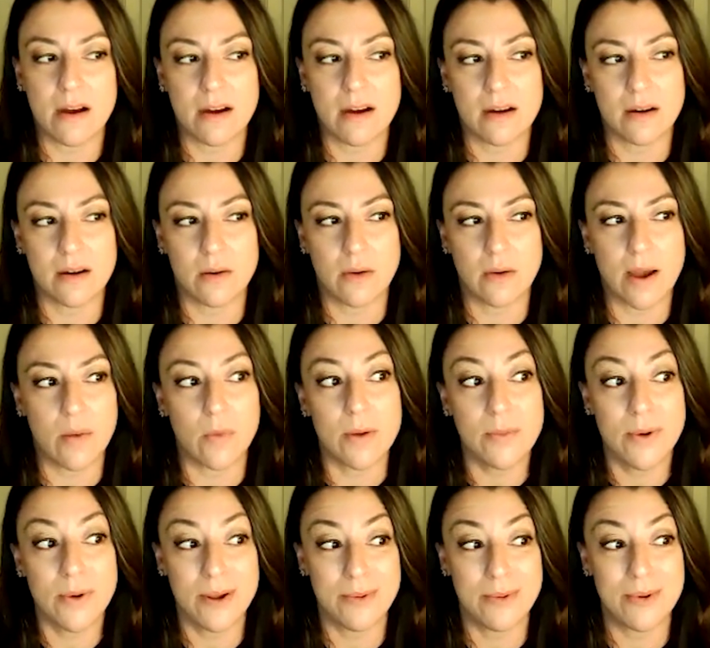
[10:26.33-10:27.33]
at
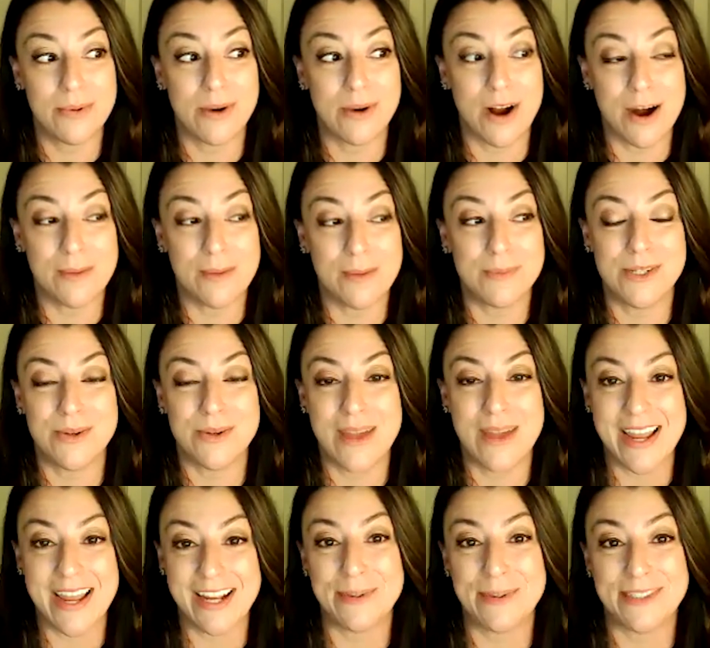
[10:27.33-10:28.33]
one point we were up to
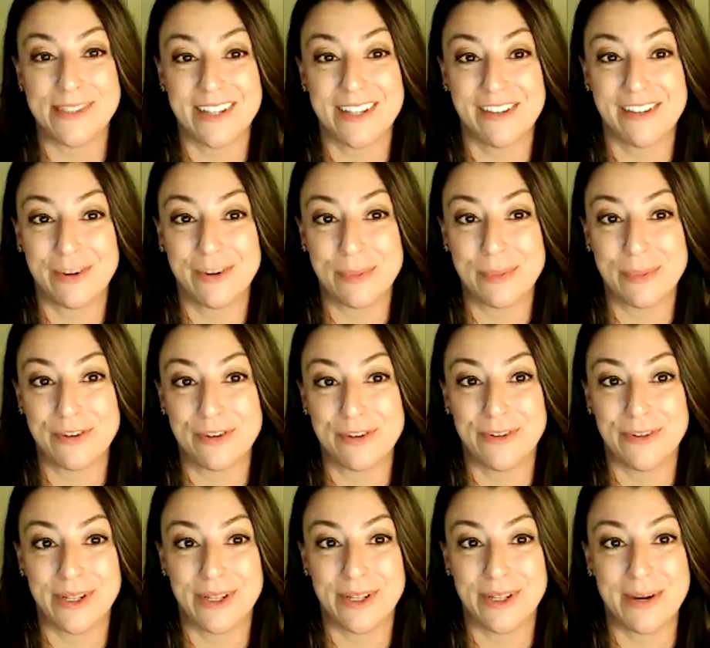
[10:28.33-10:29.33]
80% of our
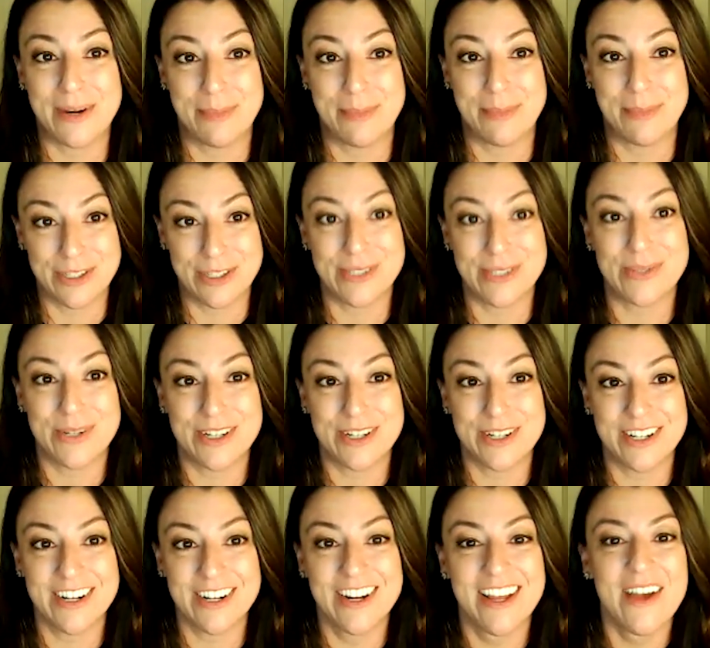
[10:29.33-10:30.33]
portfolio had a purchase
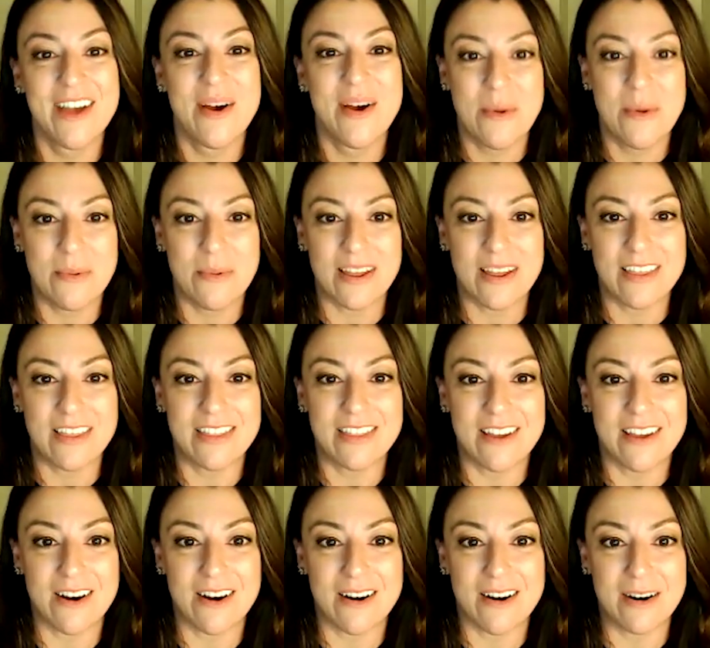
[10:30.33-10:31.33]
order with
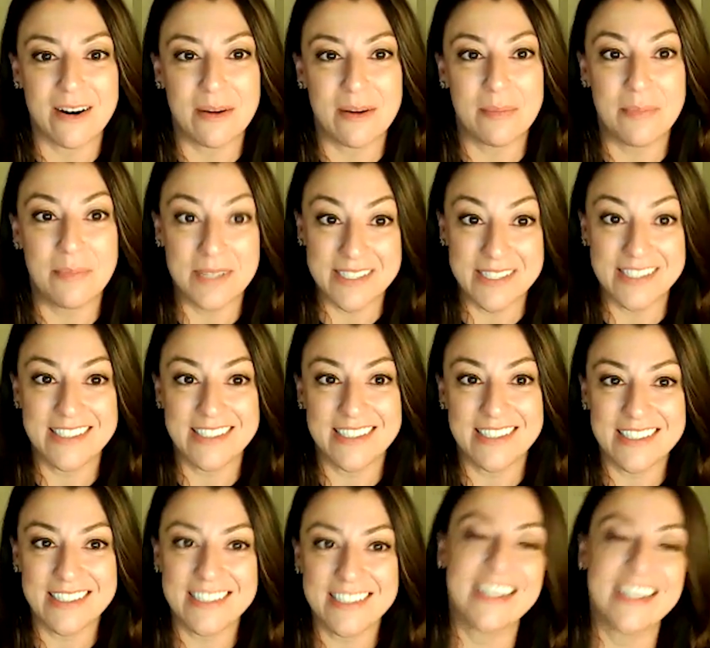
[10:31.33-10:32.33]
our
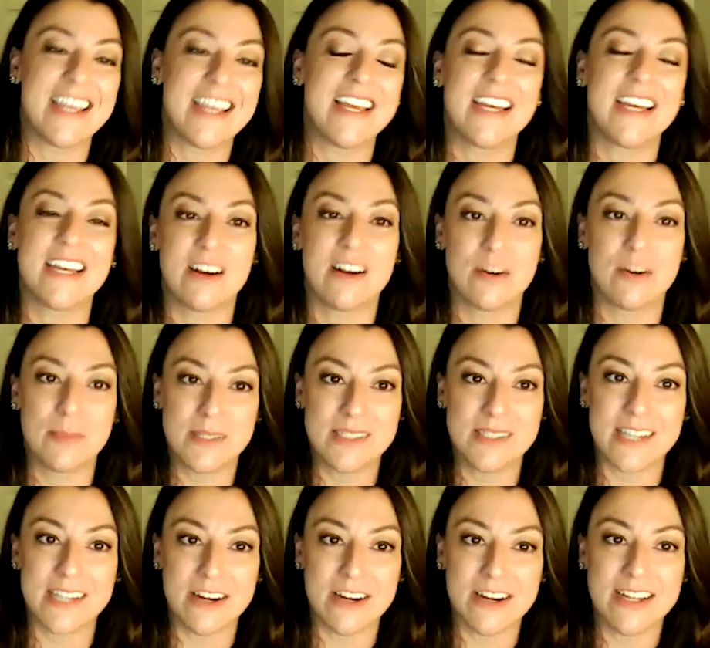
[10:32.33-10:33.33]
businesses and our
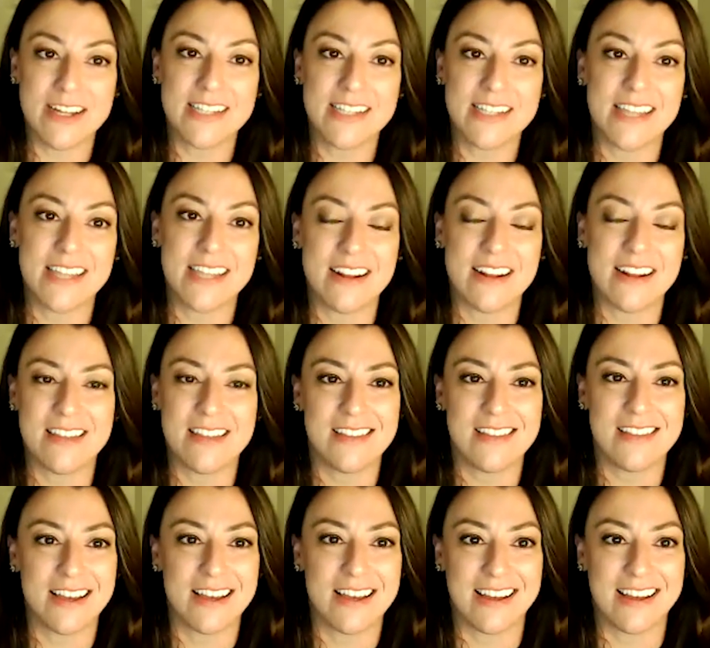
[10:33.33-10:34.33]
business areas. And I think
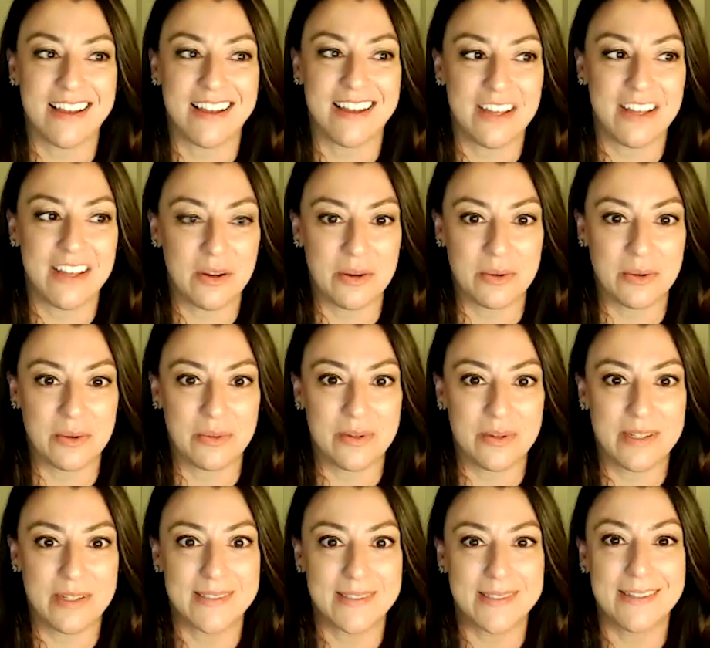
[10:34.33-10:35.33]
that,
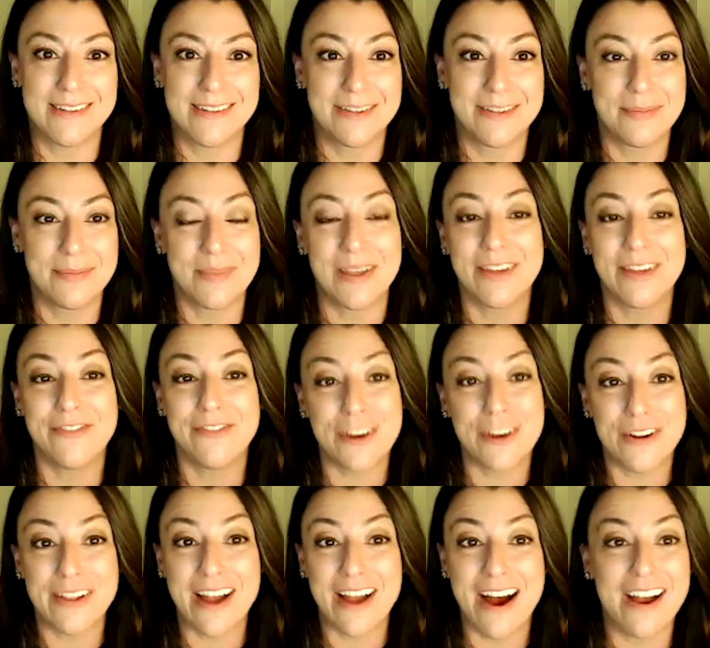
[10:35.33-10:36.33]
is
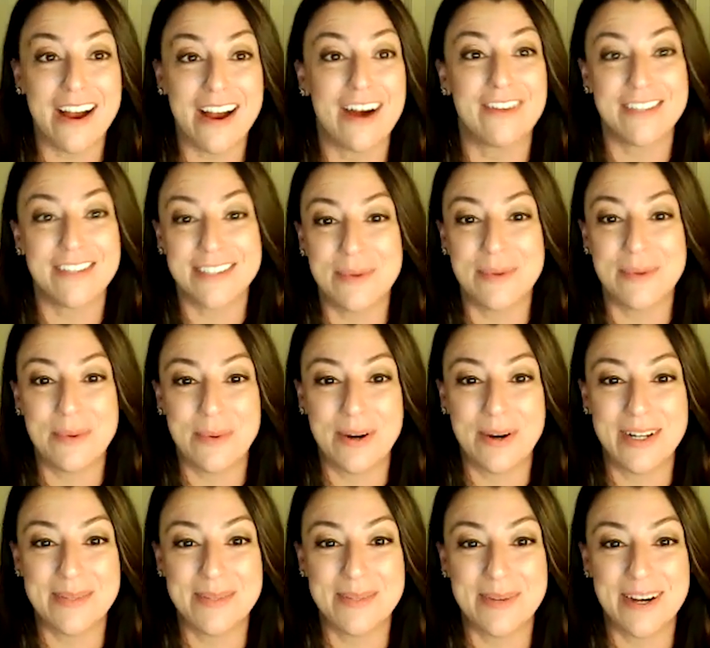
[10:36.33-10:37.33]
fairly high. Obviously, we
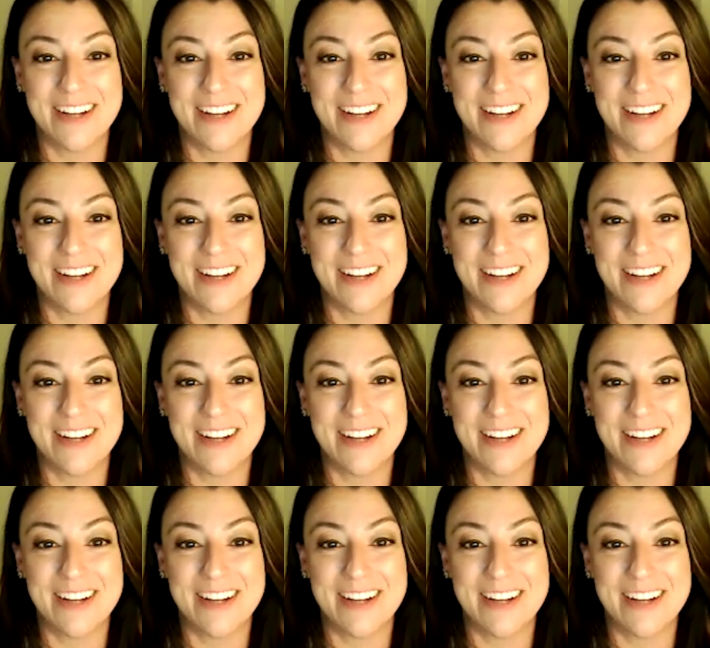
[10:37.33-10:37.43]
want it to be